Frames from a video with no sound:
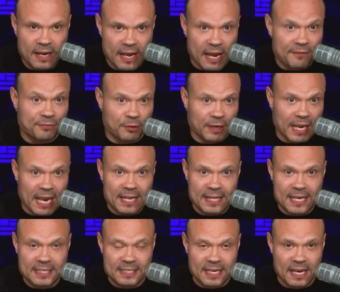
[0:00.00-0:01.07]
after, again,
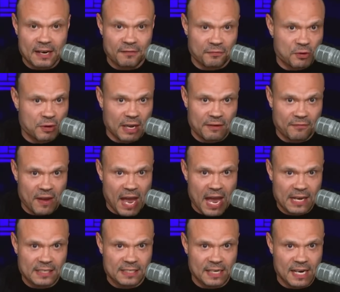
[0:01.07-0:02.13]
they said if you get
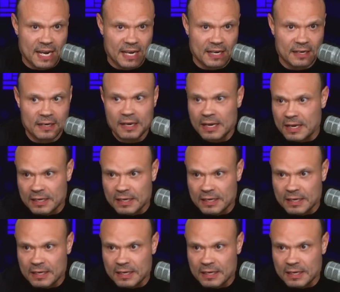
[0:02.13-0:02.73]
vaccinated,